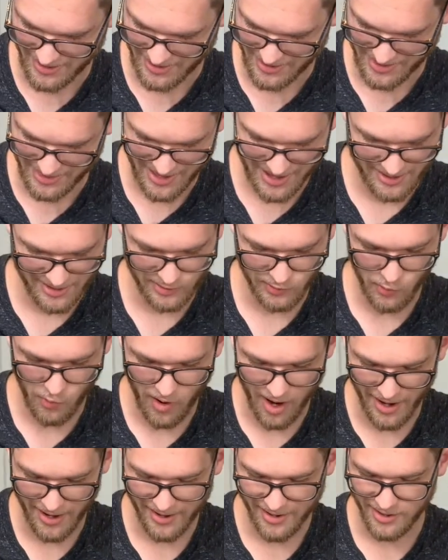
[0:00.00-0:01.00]
that is
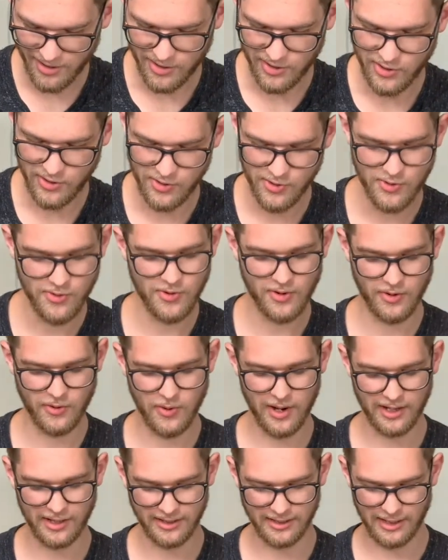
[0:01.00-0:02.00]
why you
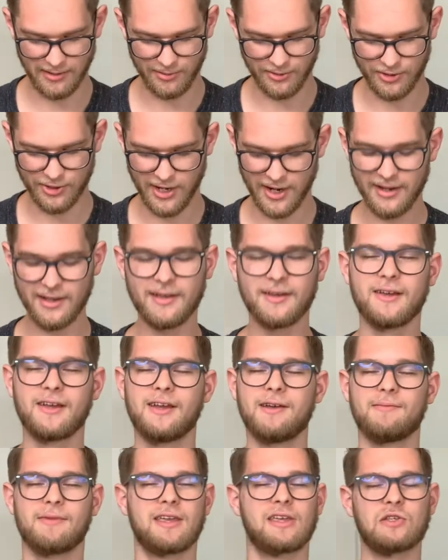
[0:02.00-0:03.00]
quickly double check,
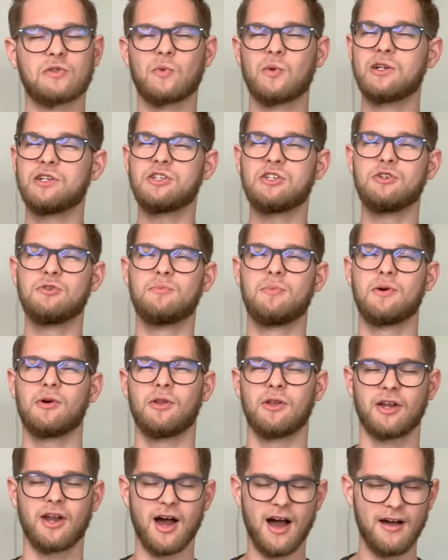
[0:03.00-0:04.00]
because once you
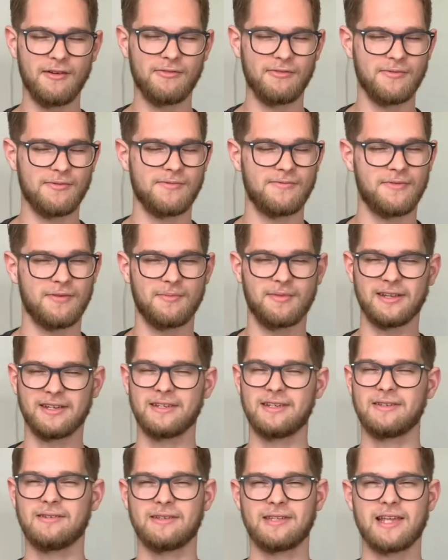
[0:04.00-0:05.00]
pull it off from the
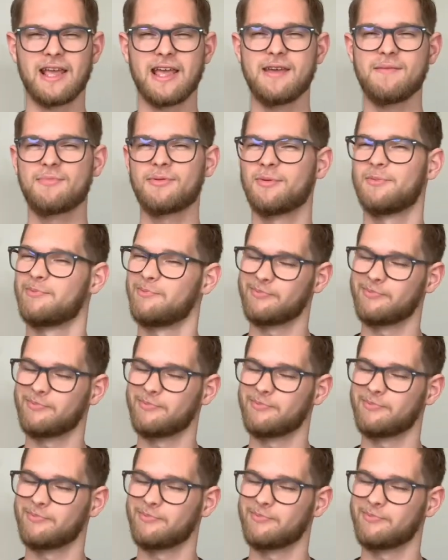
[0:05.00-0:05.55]
tape,